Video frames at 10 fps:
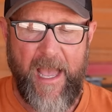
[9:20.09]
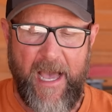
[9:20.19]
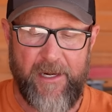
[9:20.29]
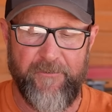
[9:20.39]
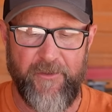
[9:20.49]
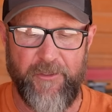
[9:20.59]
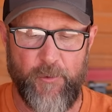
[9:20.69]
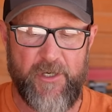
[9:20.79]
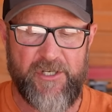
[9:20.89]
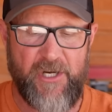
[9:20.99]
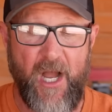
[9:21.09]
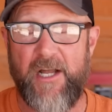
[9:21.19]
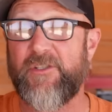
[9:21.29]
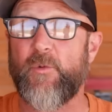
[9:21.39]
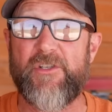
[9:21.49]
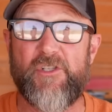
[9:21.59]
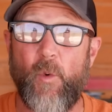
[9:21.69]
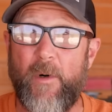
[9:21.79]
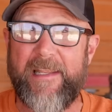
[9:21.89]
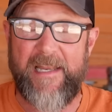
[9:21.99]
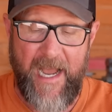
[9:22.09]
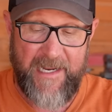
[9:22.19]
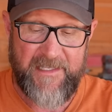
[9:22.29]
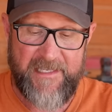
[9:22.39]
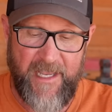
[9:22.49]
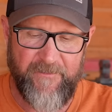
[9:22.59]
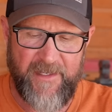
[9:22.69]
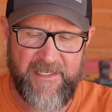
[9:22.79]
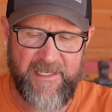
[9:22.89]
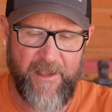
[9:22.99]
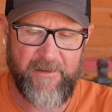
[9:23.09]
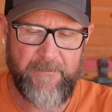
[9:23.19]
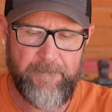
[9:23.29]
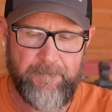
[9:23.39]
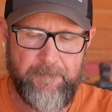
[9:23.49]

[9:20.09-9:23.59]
out of the 3 shots was 29.77.